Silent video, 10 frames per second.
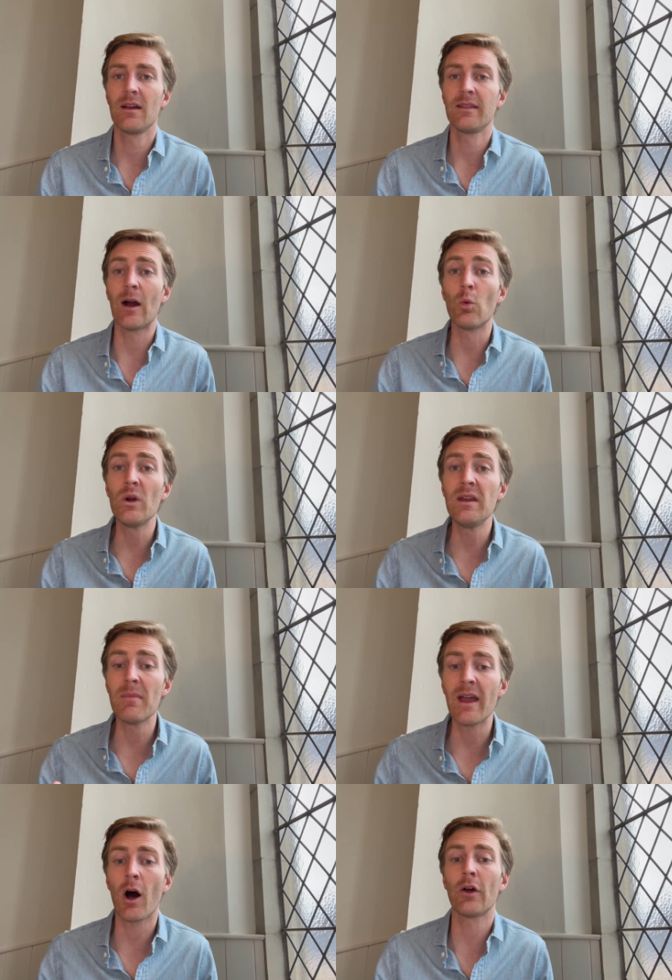that we
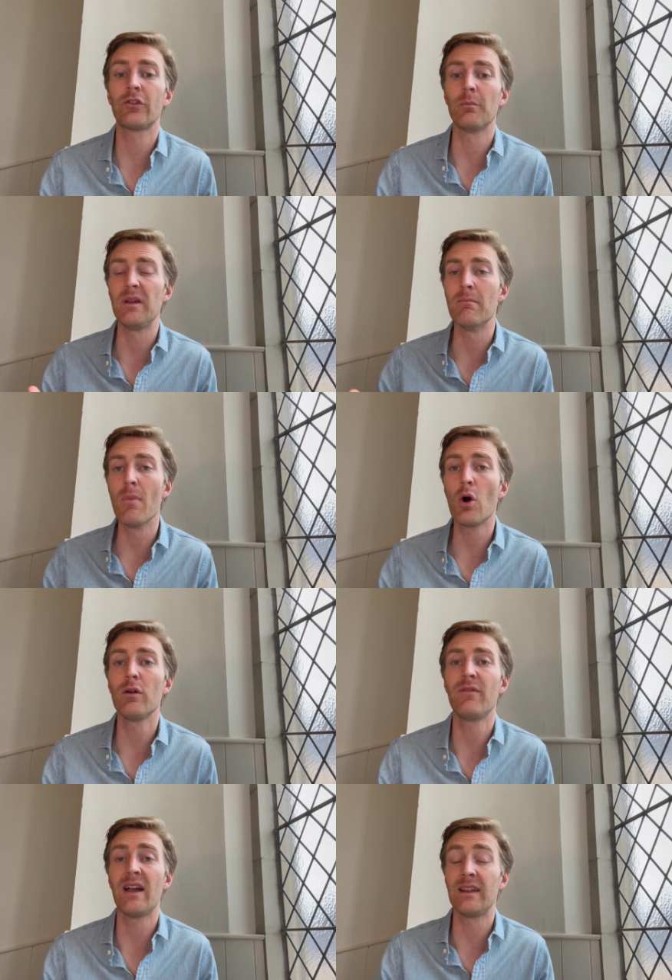may also be
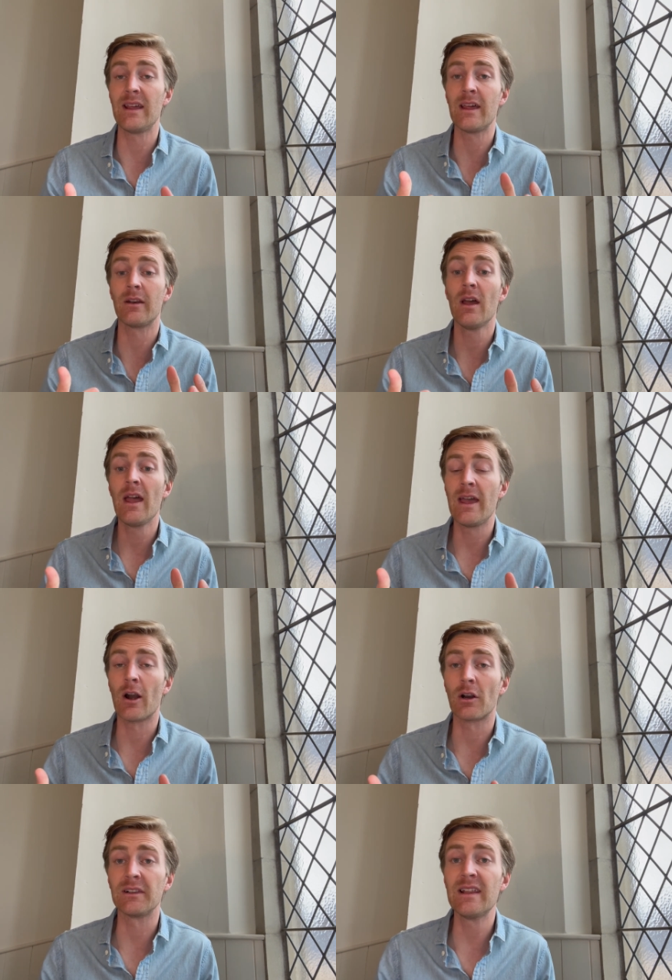motivated in, in
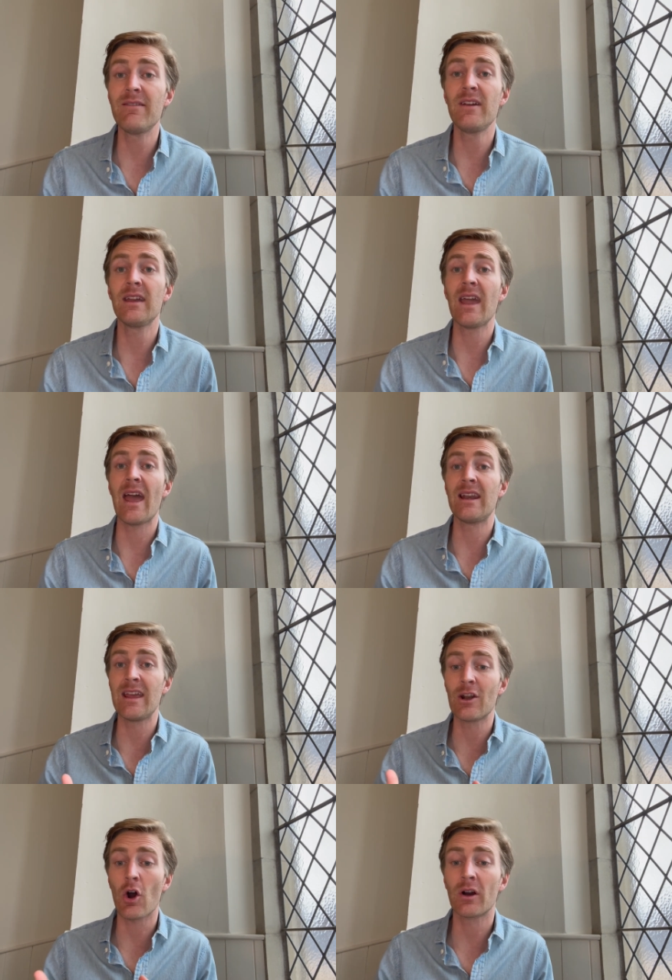our living and
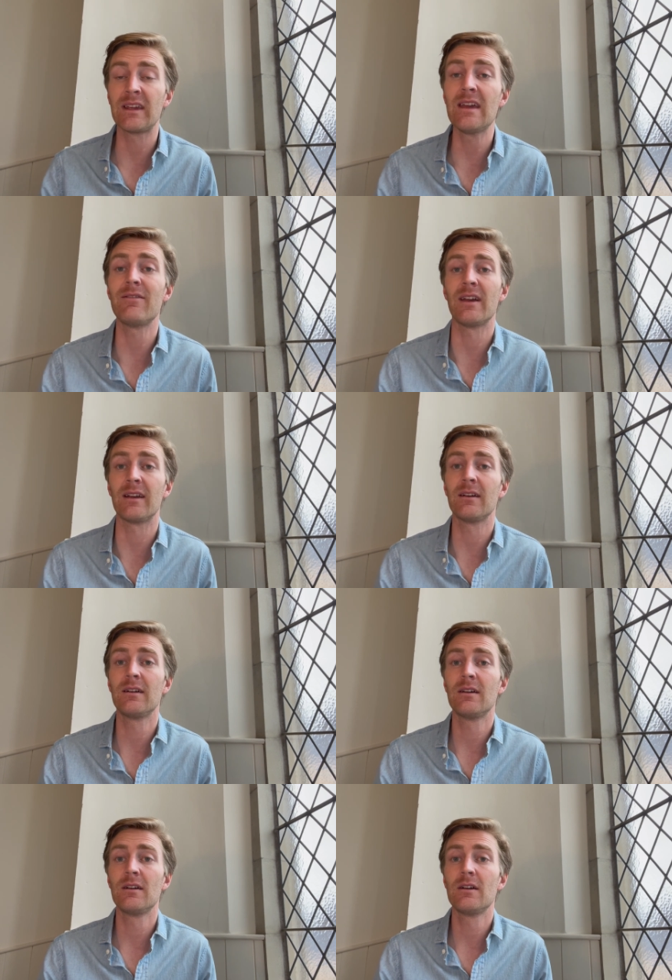in our giving
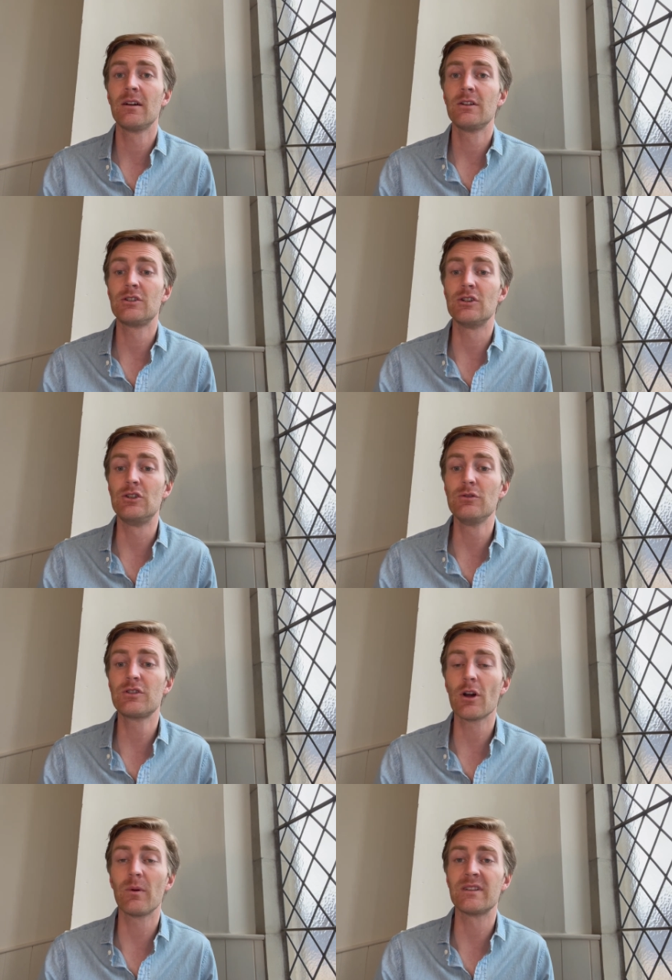to do
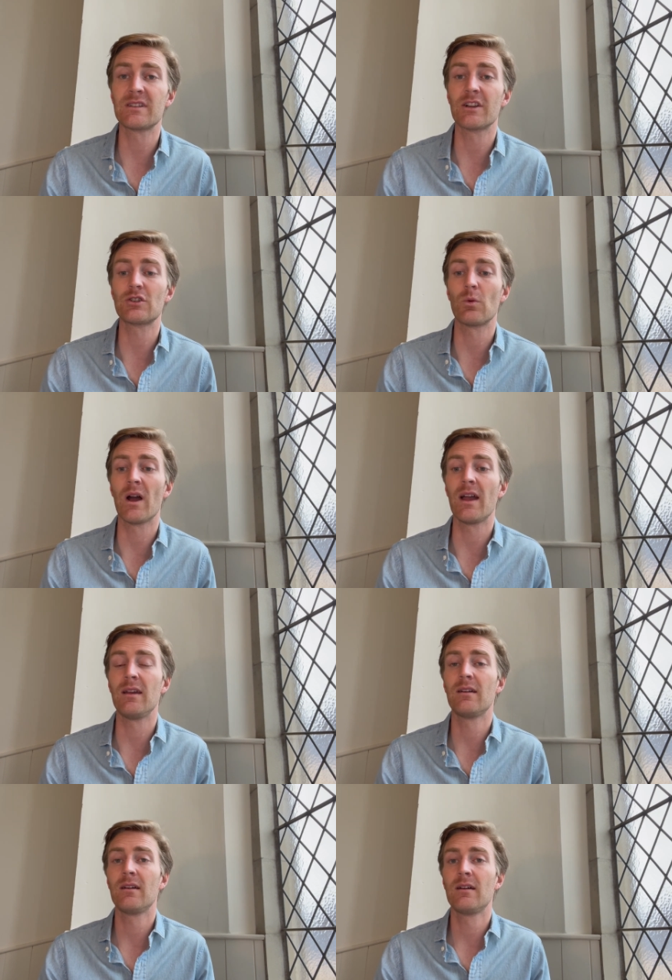so in such a way
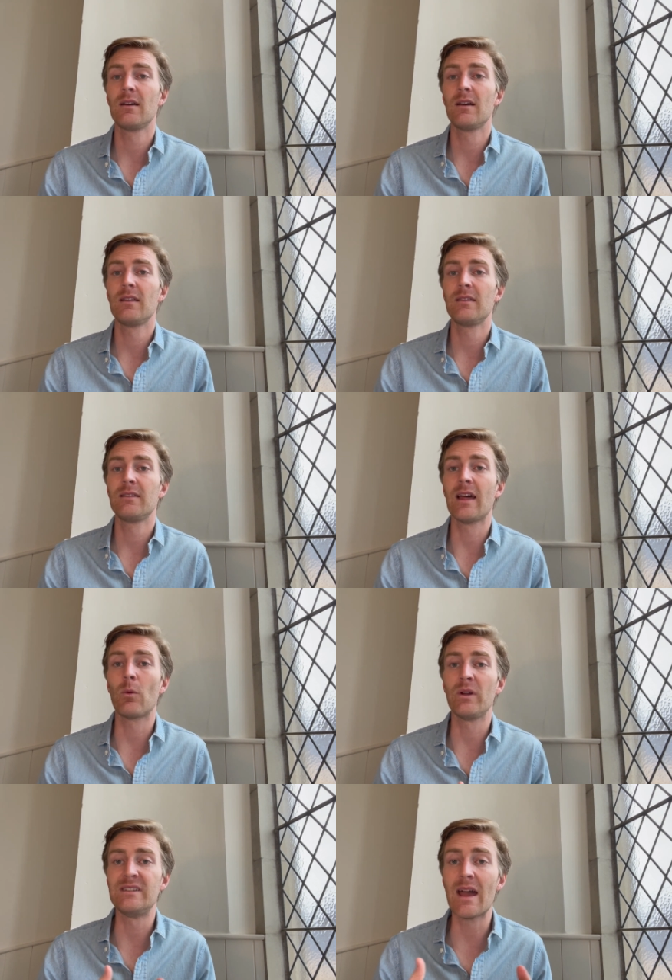that
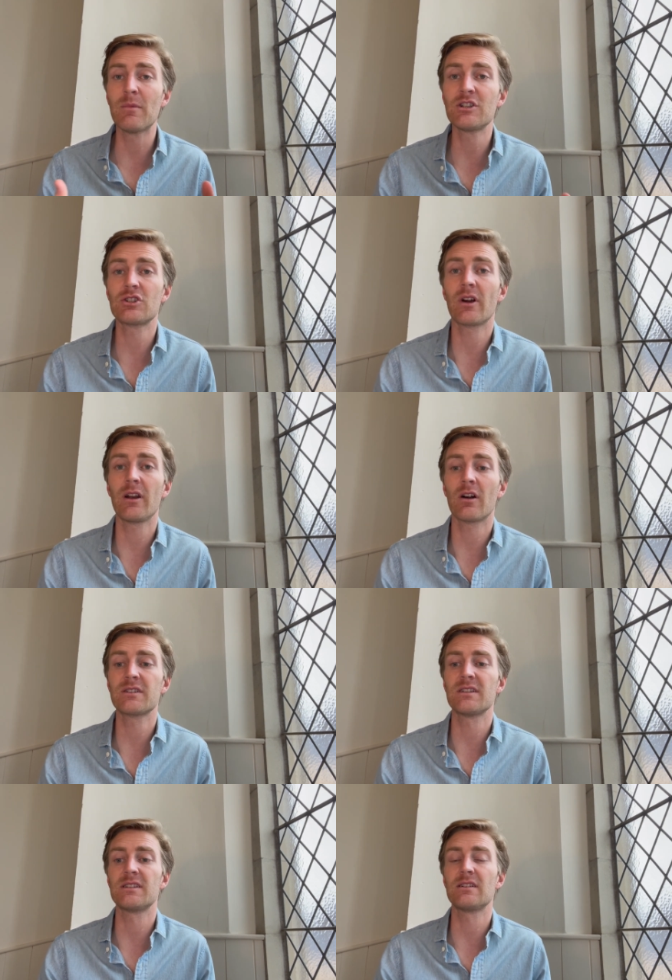we demonstrate our
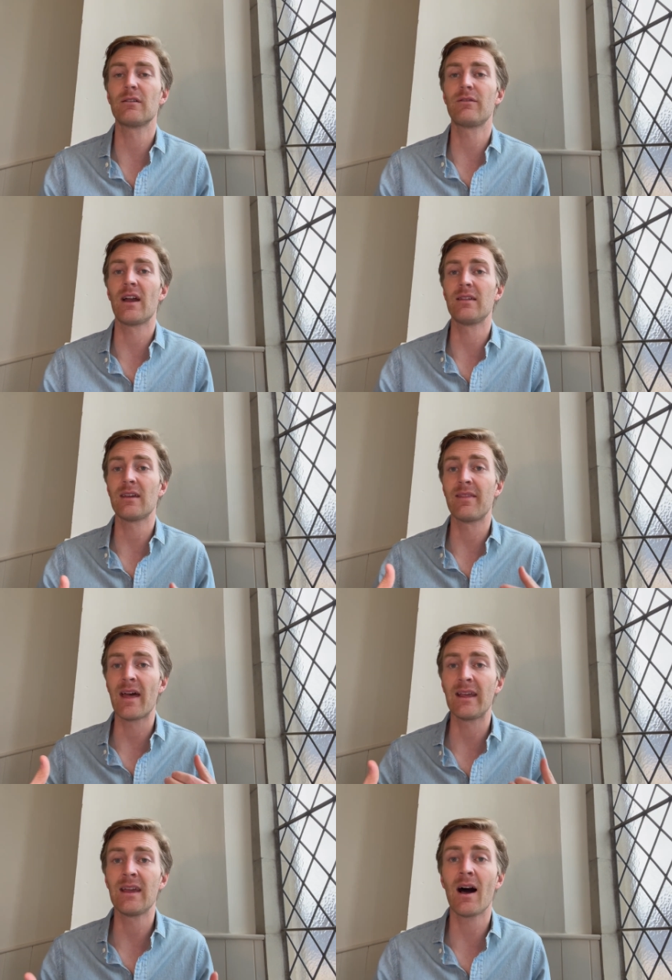sincere faith and
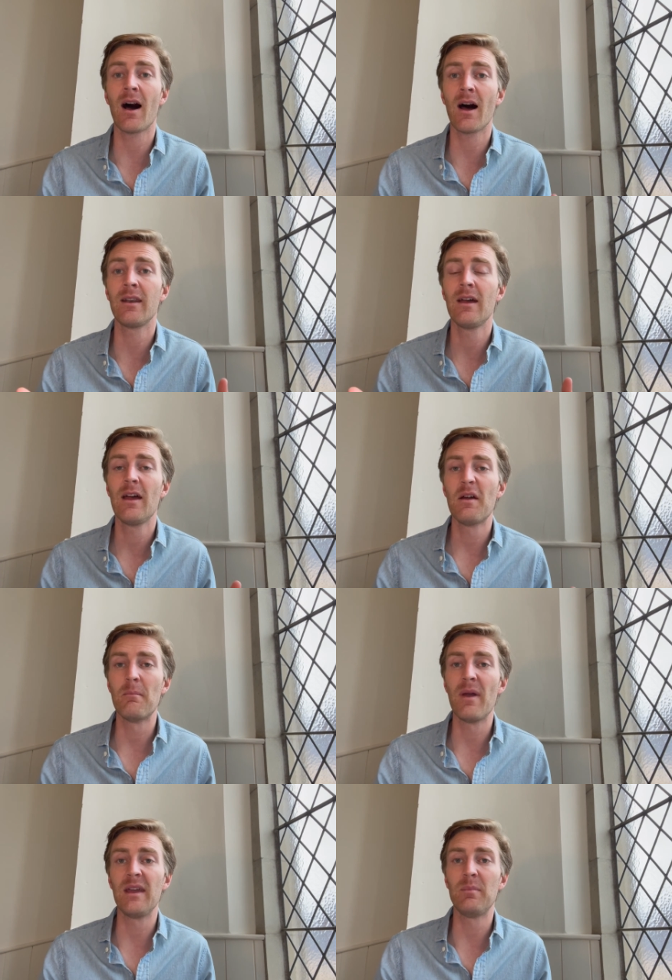that God
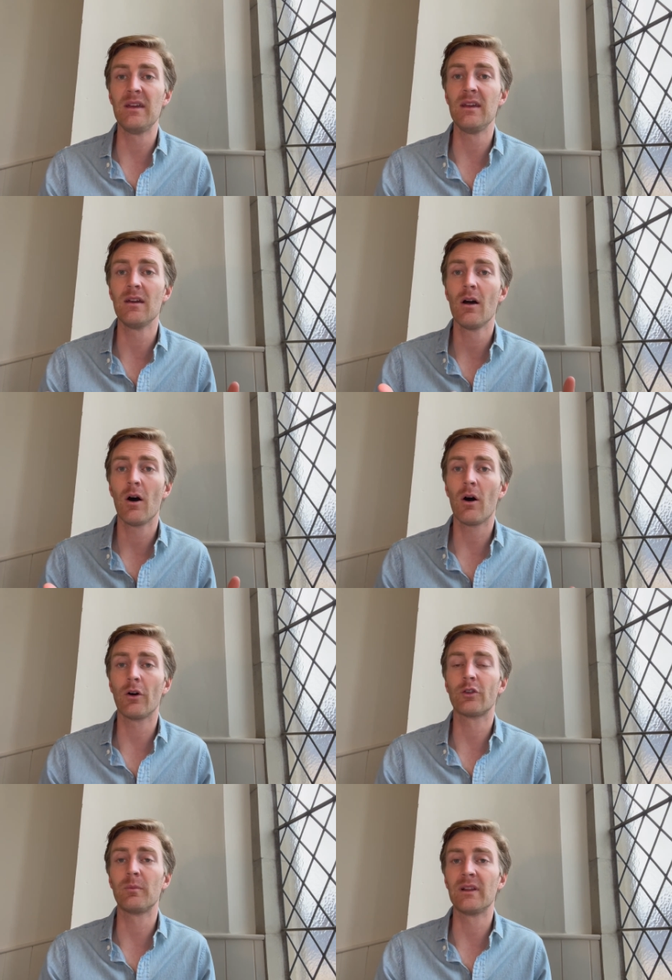may be
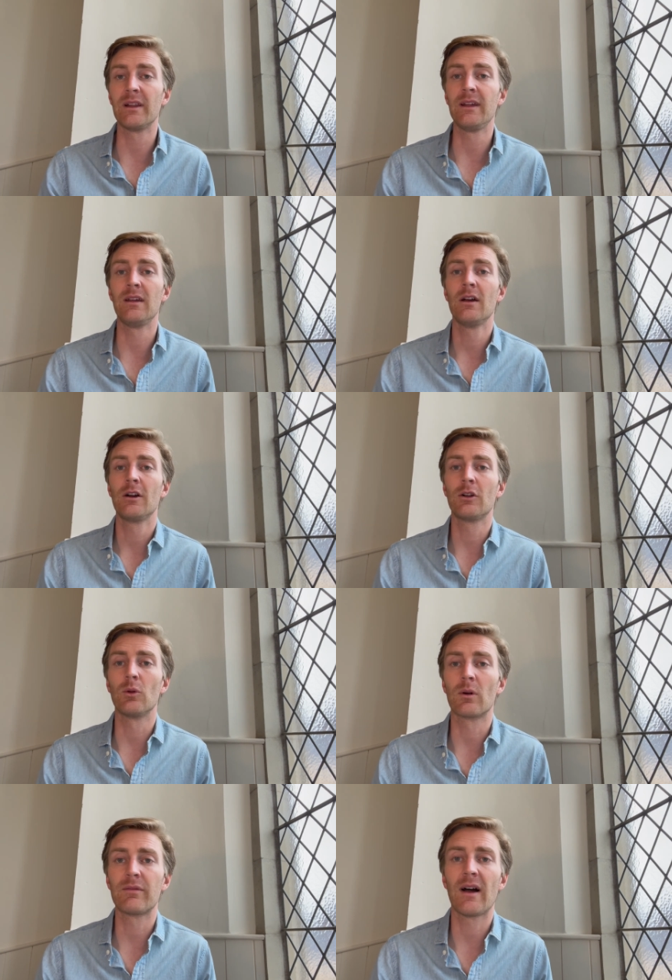ultimately
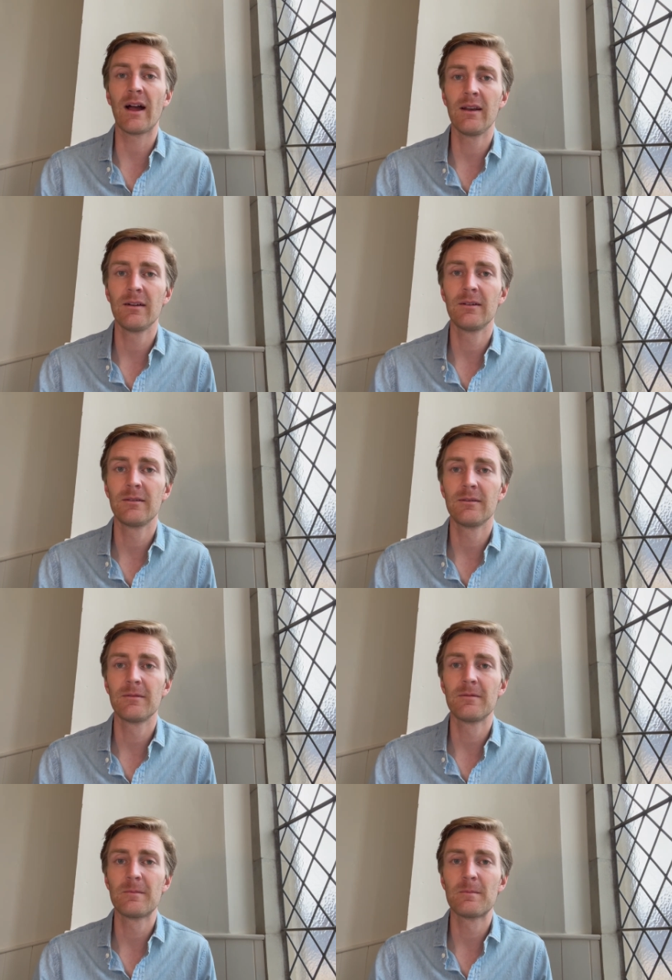glorified.
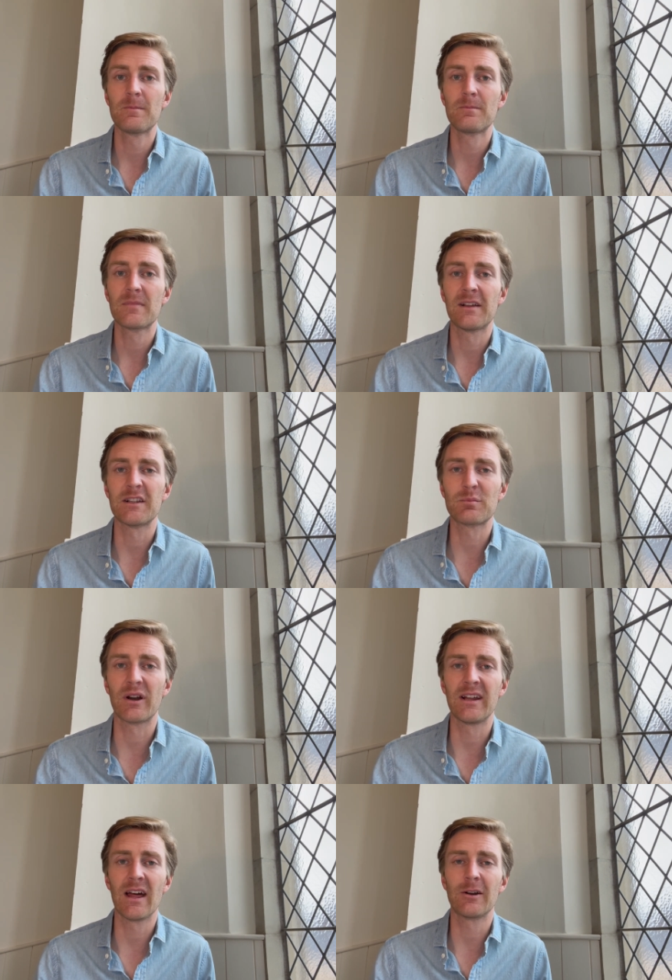Let's pray
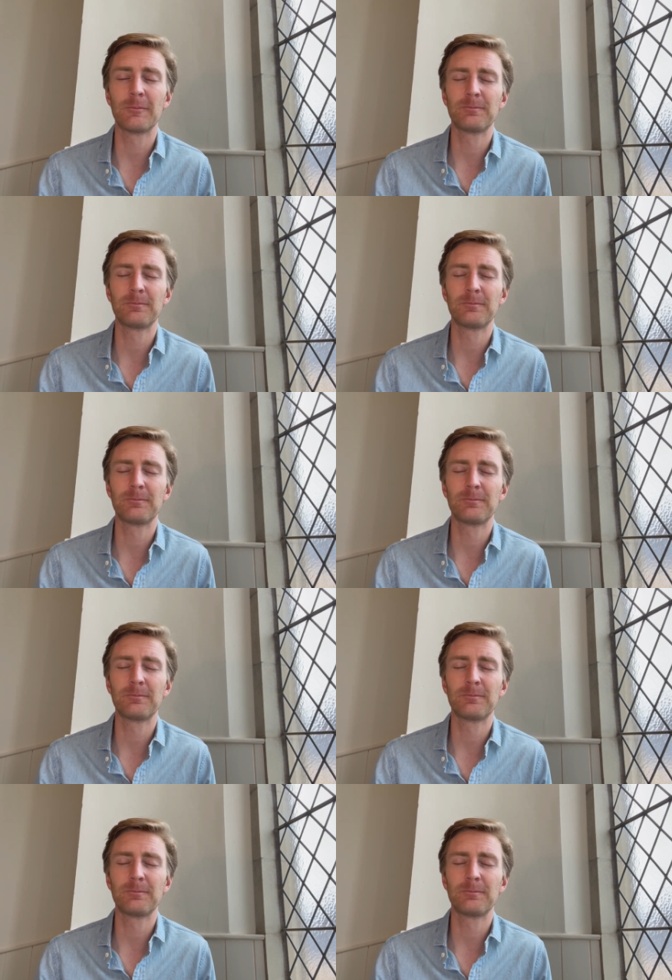together.